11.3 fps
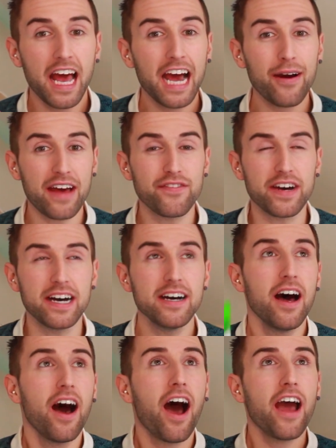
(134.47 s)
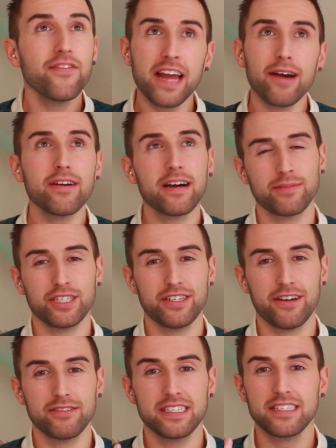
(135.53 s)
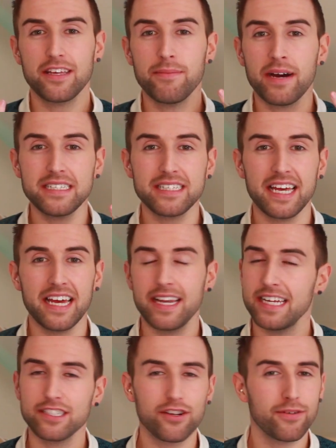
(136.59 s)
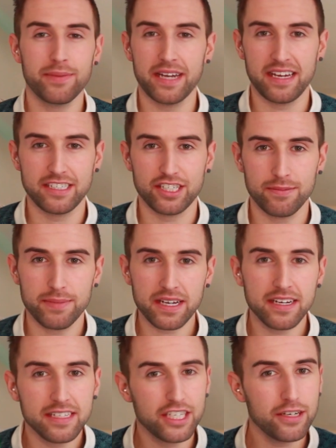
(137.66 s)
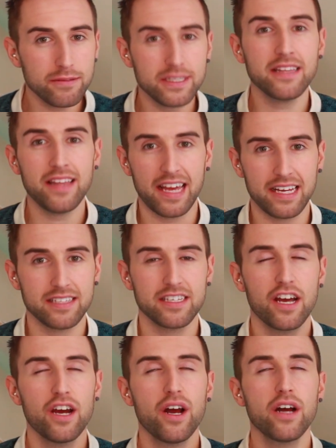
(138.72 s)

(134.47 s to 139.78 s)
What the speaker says: However, I've now come to notice that my skin is combination, because using this